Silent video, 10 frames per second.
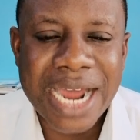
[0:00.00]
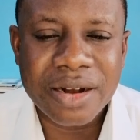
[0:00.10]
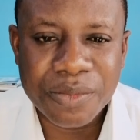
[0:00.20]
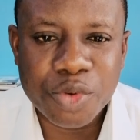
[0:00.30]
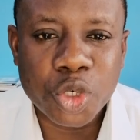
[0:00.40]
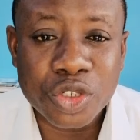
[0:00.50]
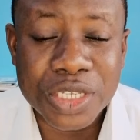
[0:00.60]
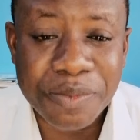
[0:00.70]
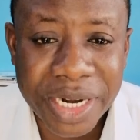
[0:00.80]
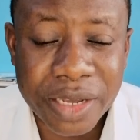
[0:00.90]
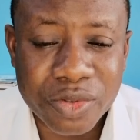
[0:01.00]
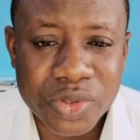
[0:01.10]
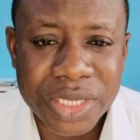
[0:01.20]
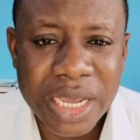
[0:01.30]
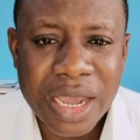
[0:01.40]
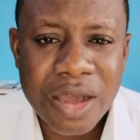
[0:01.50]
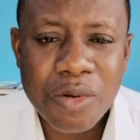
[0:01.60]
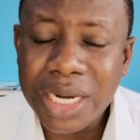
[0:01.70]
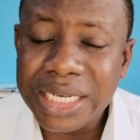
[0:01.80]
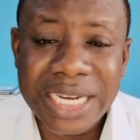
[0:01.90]
can reproduce miracles.
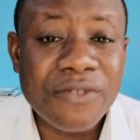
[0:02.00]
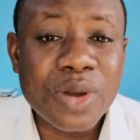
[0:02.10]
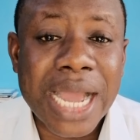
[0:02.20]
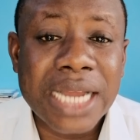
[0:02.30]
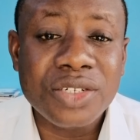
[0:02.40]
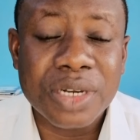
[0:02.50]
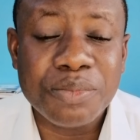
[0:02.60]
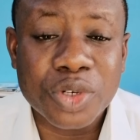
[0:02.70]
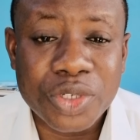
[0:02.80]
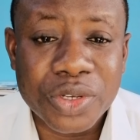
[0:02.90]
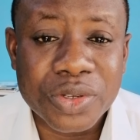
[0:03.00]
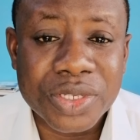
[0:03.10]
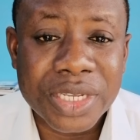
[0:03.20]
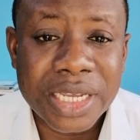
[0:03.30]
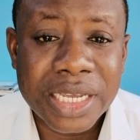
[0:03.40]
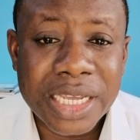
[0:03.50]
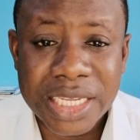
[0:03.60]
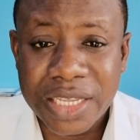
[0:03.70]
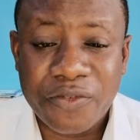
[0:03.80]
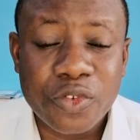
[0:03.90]
What the devil can't reproduce
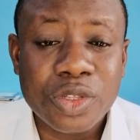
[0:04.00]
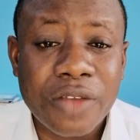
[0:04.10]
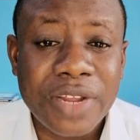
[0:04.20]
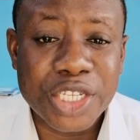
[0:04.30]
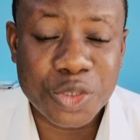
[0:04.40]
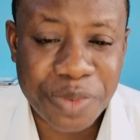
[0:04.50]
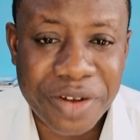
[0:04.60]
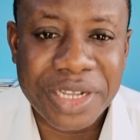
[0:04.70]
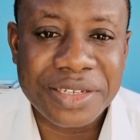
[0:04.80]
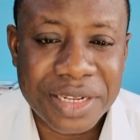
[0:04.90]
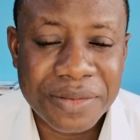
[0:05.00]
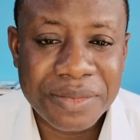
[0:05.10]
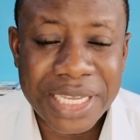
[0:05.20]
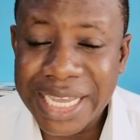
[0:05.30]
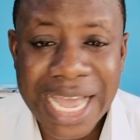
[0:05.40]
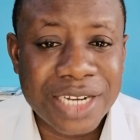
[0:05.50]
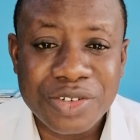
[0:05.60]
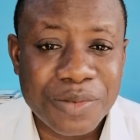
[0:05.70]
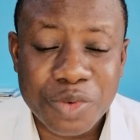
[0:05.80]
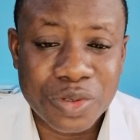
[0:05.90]
is the fruit of the Spirit. He
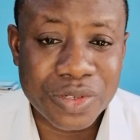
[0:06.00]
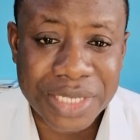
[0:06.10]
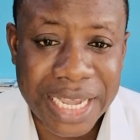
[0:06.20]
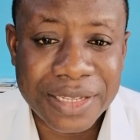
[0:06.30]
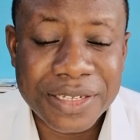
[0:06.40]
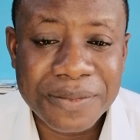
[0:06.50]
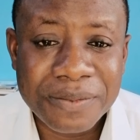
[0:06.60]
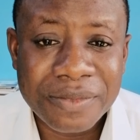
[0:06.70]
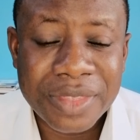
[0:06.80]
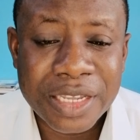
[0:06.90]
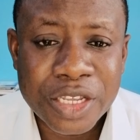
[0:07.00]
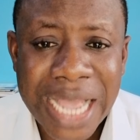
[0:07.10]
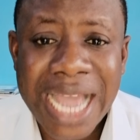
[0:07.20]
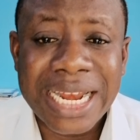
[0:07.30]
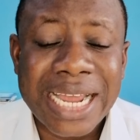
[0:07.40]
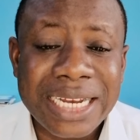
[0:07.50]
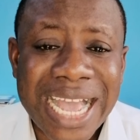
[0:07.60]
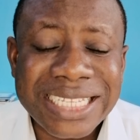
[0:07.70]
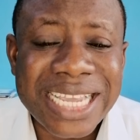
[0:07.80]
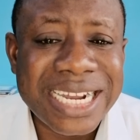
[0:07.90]
can't reproduce that. And then
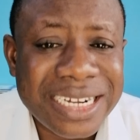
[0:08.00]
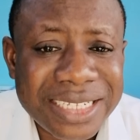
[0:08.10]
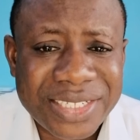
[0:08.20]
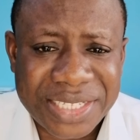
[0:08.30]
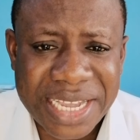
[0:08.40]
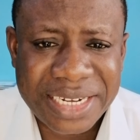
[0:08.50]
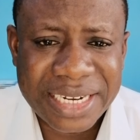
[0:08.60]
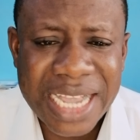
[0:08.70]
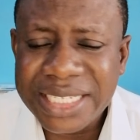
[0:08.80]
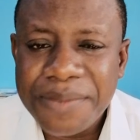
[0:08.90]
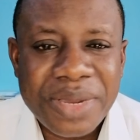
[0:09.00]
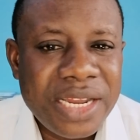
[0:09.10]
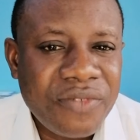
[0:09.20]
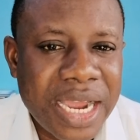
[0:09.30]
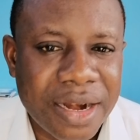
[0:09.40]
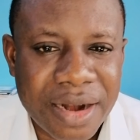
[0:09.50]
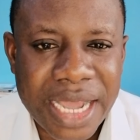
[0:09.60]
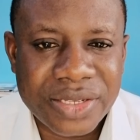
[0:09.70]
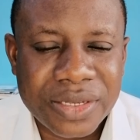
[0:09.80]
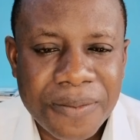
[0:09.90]
as a Christian, as a believer in
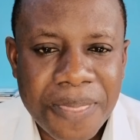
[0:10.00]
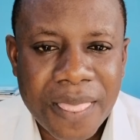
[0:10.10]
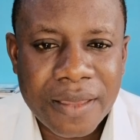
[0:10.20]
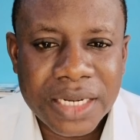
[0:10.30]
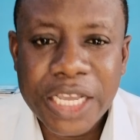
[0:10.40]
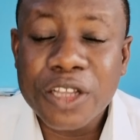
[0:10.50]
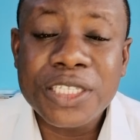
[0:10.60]
Christ, the